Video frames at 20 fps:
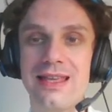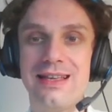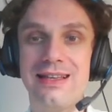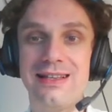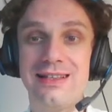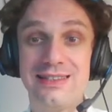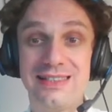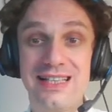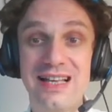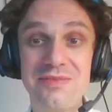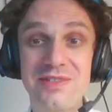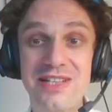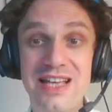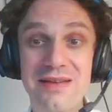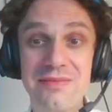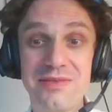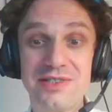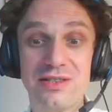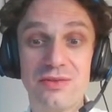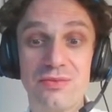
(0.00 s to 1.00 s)

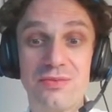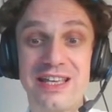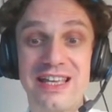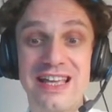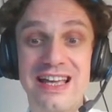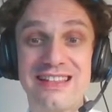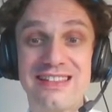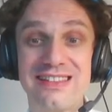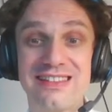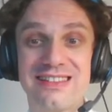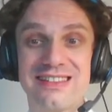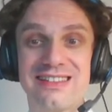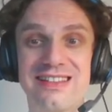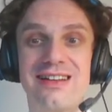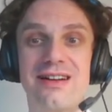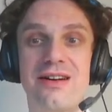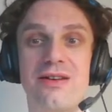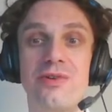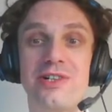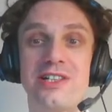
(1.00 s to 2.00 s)
Sometimes we get
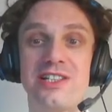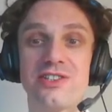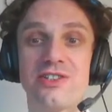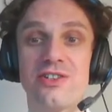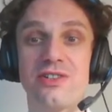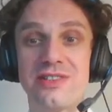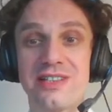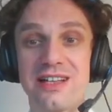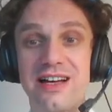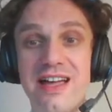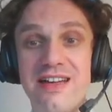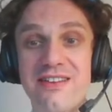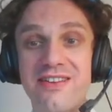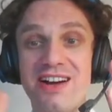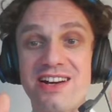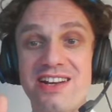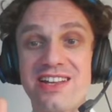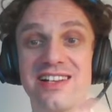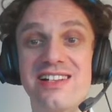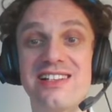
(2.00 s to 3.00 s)
what is called
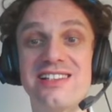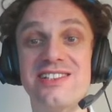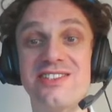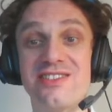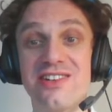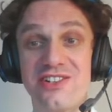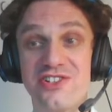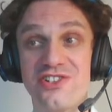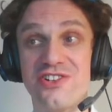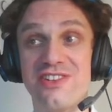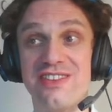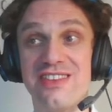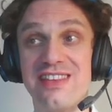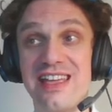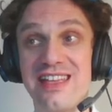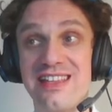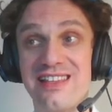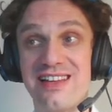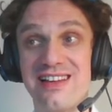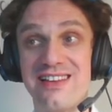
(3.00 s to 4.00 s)
hierarchically structured
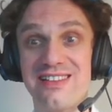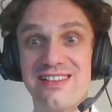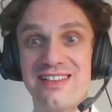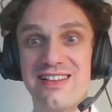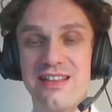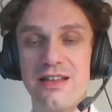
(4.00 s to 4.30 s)
data.